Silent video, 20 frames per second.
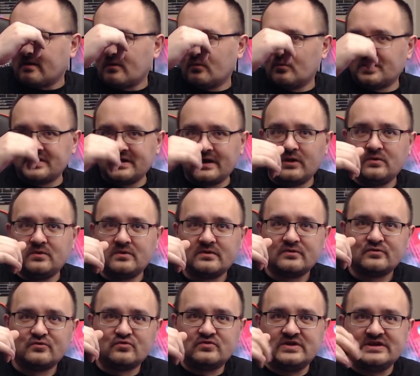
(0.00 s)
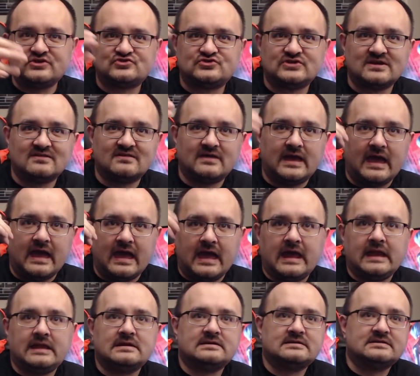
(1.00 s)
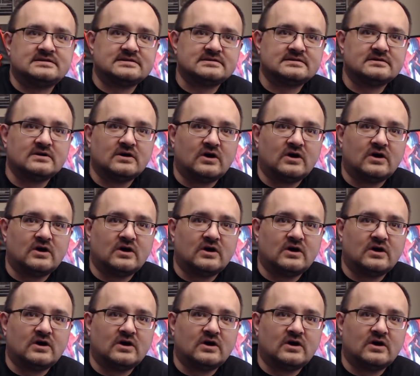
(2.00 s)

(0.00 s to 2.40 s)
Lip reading: we're now reaching the end